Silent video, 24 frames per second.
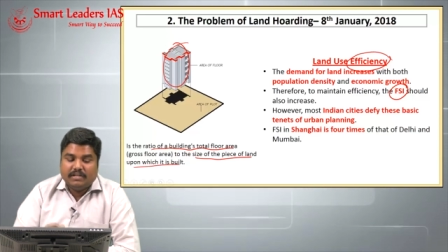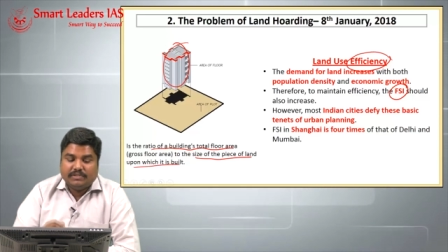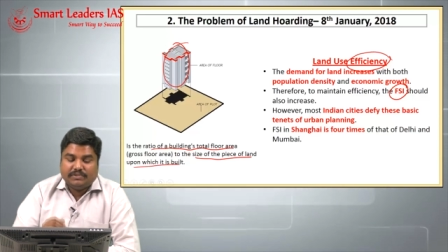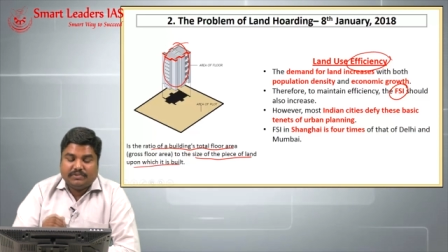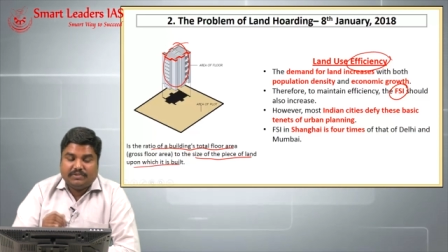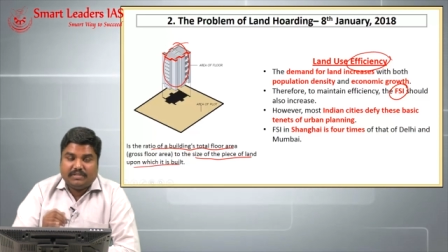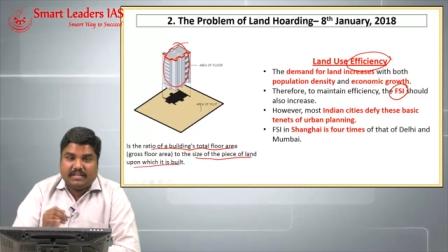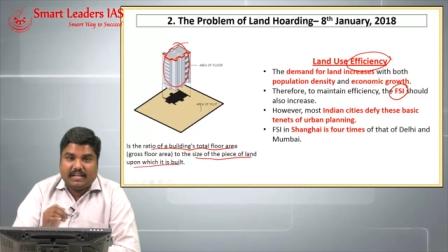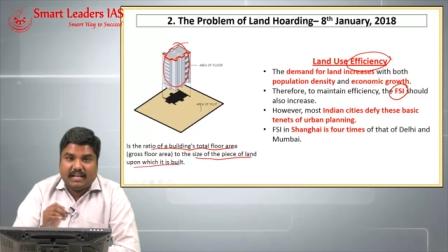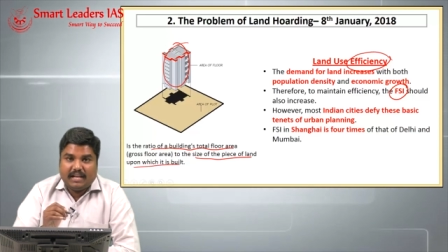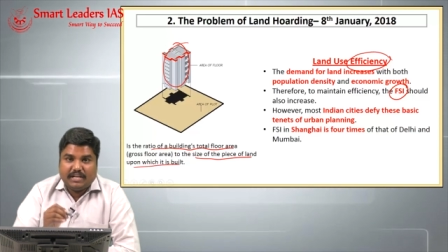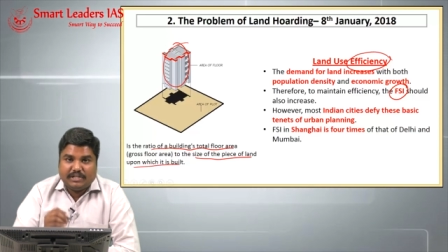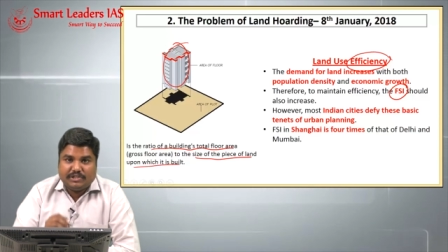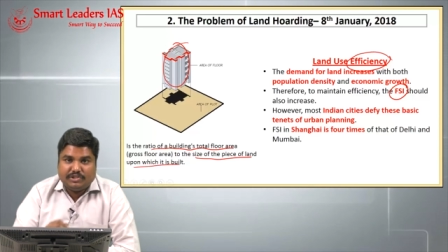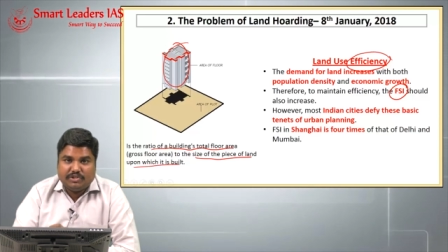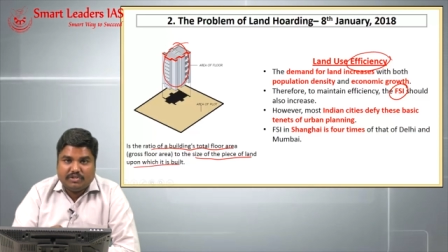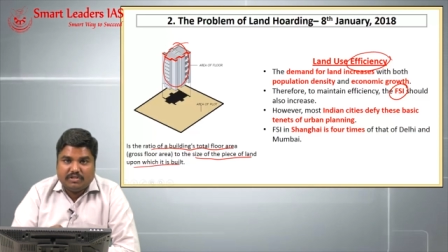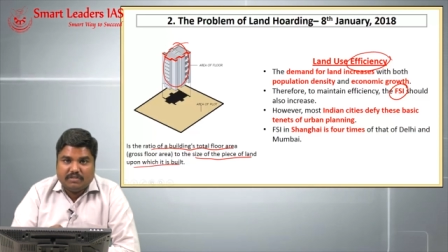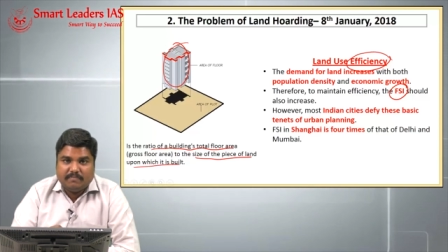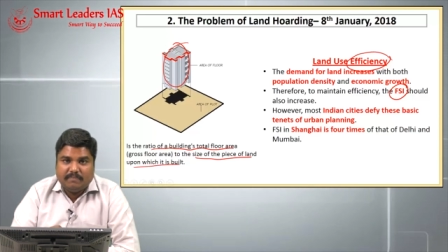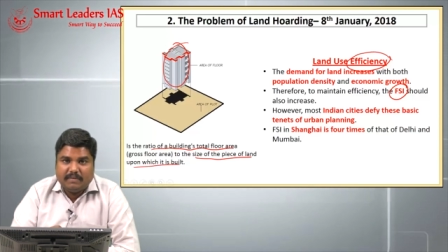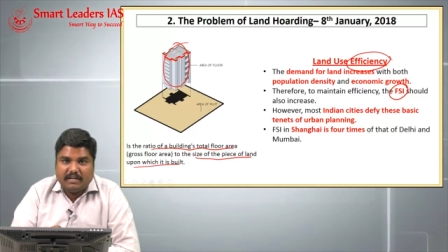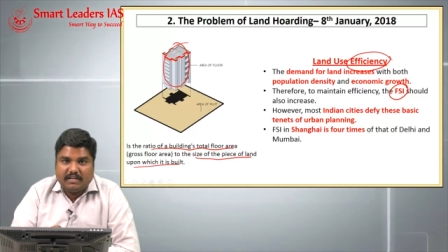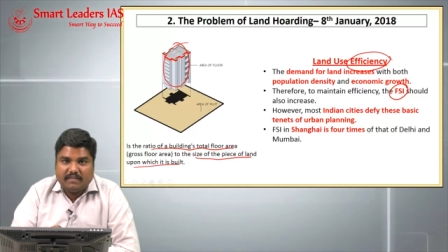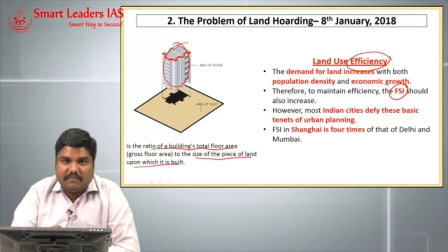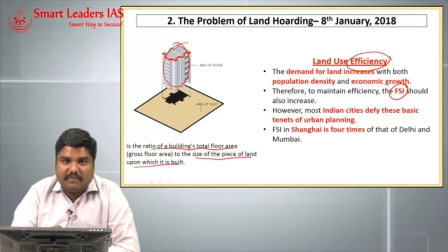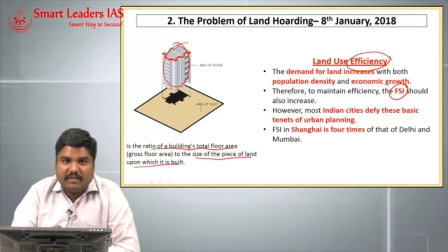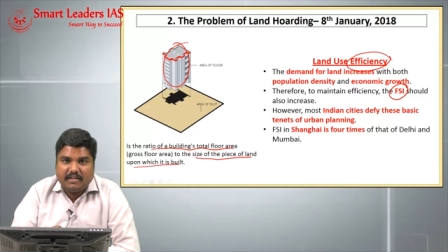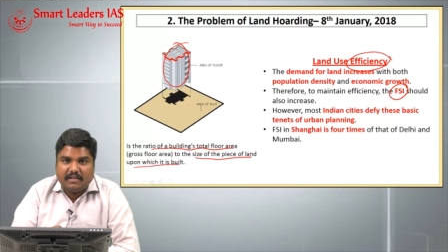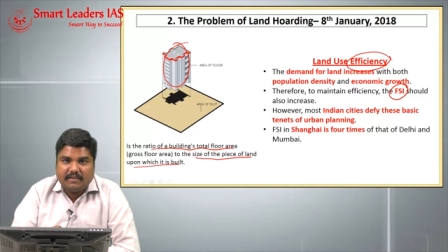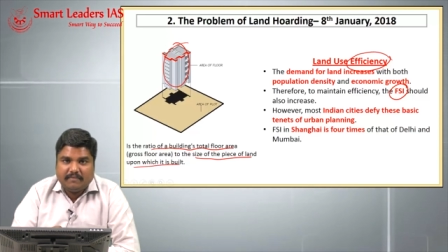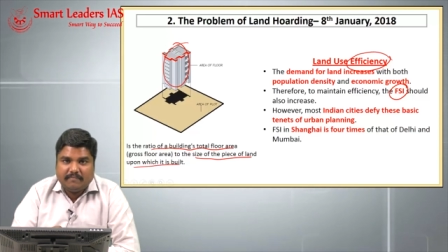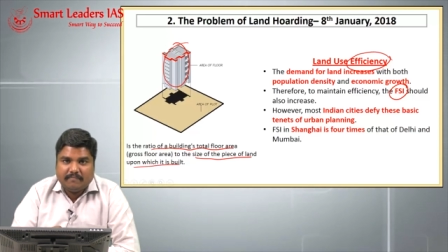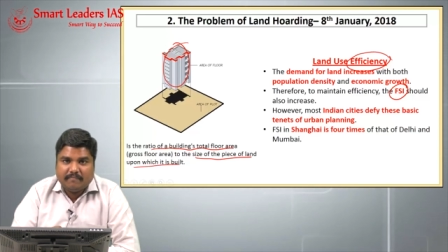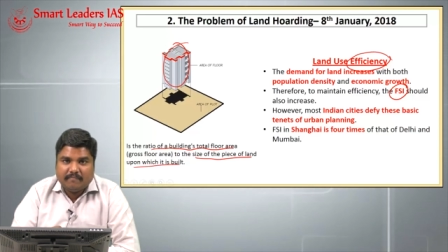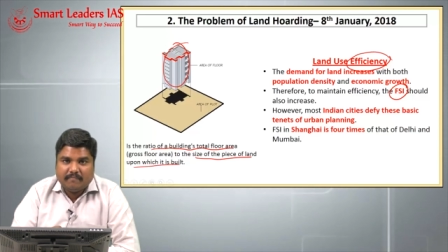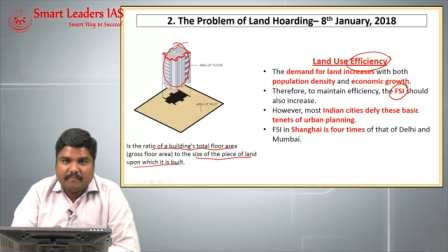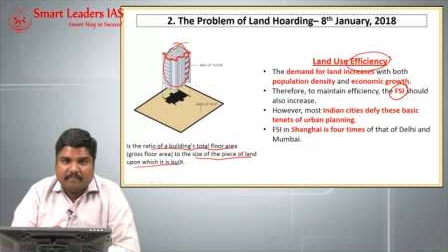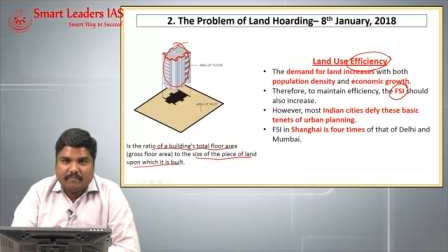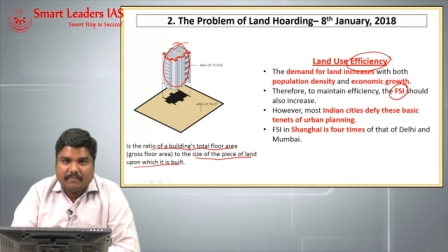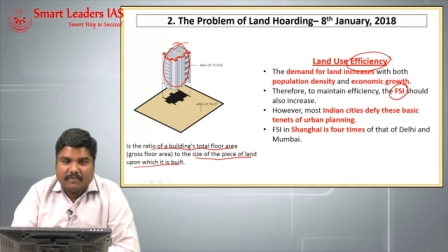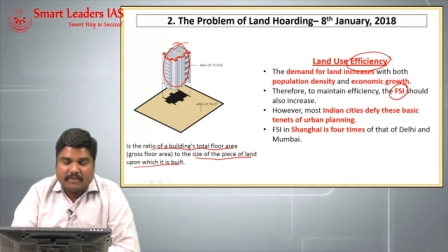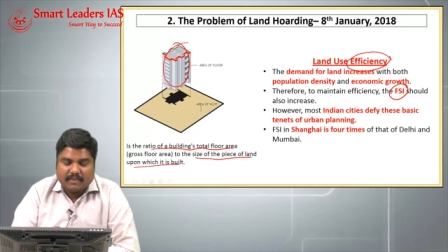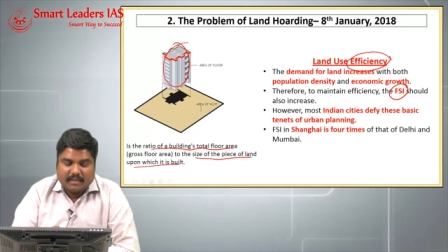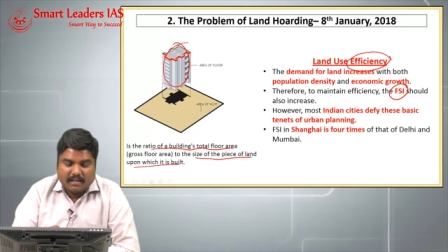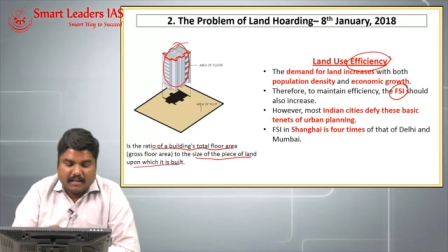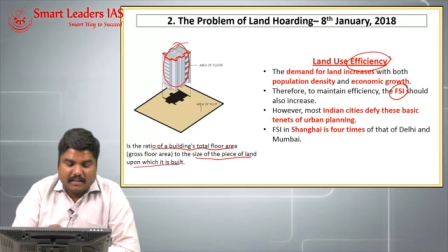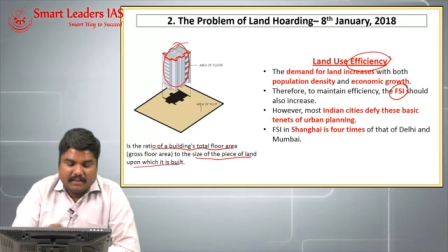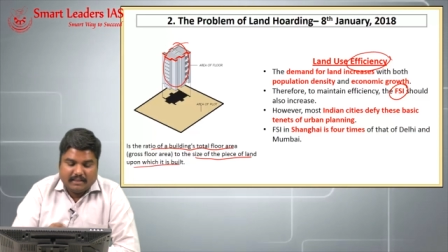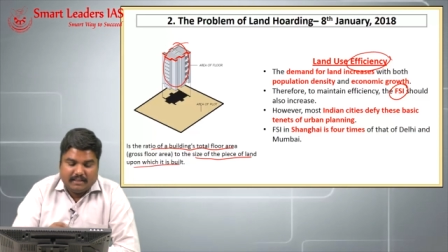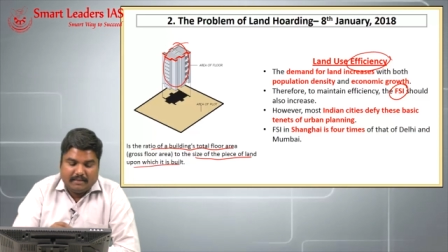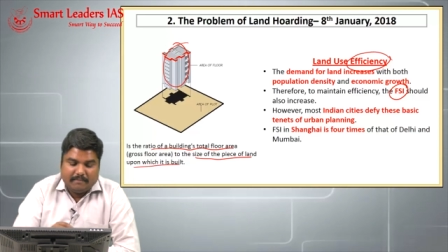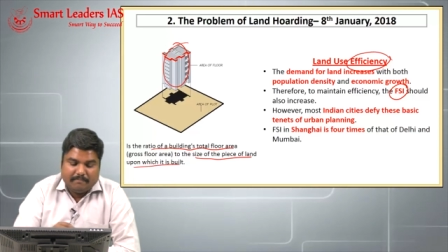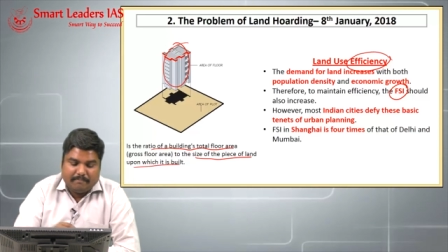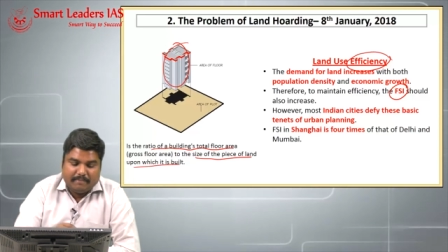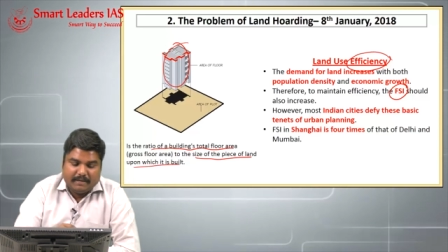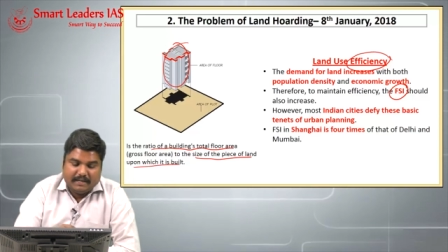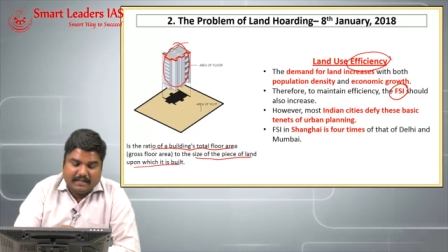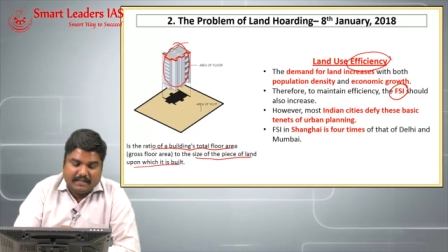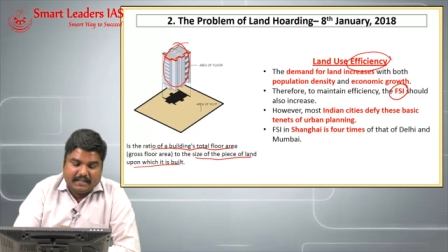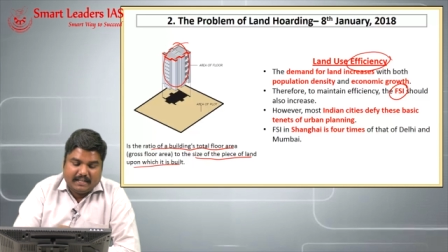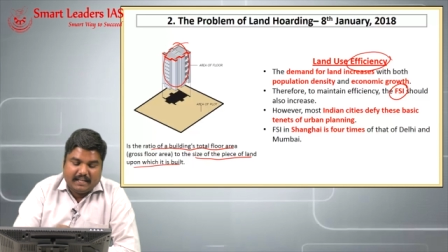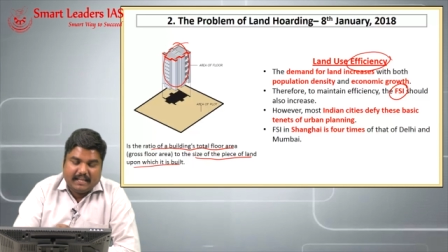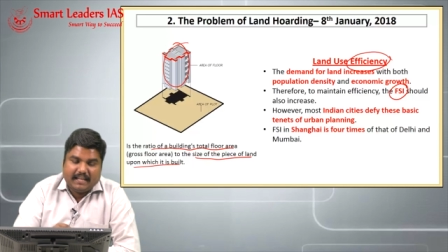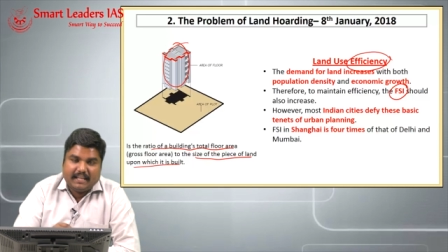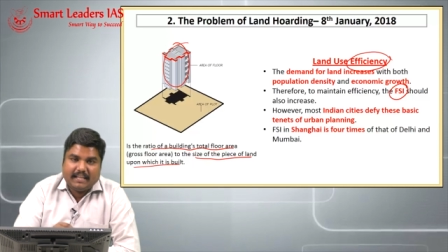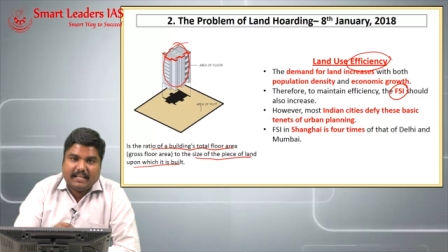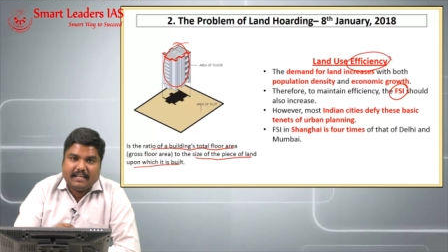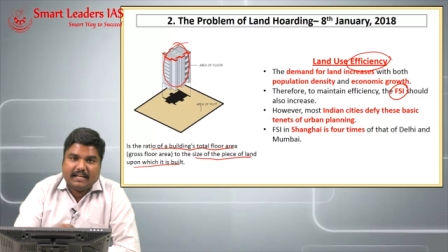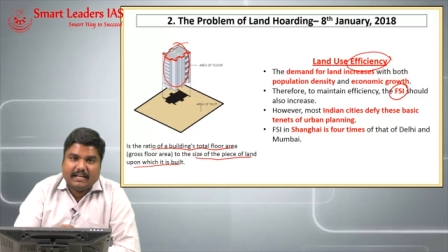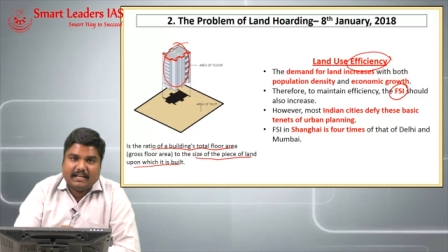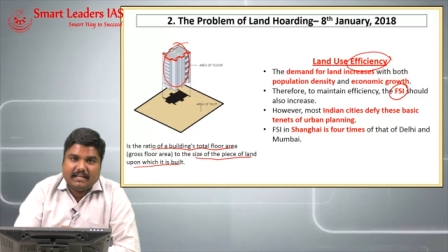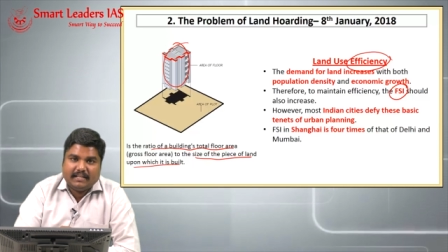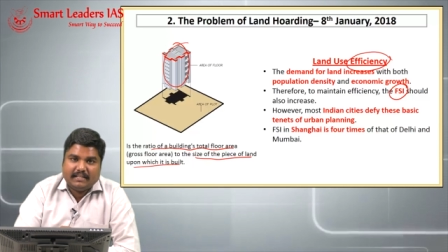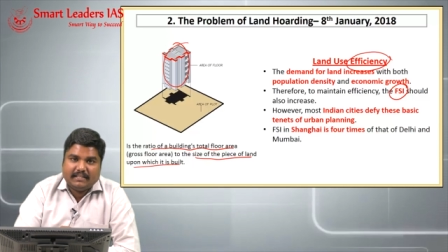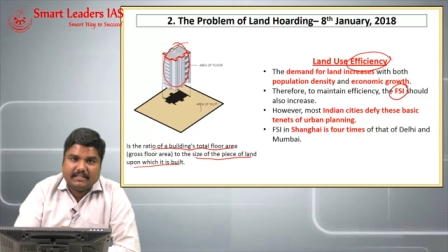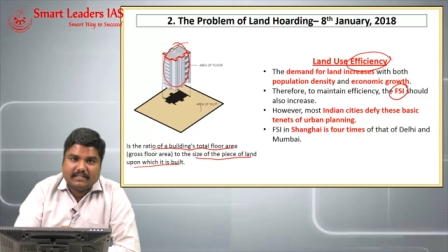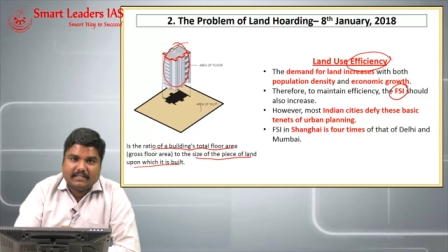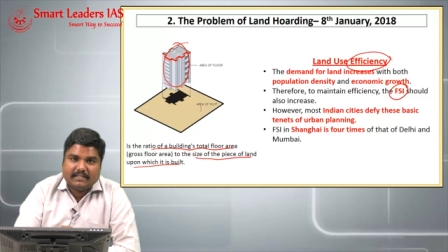So, the ratio between the built area,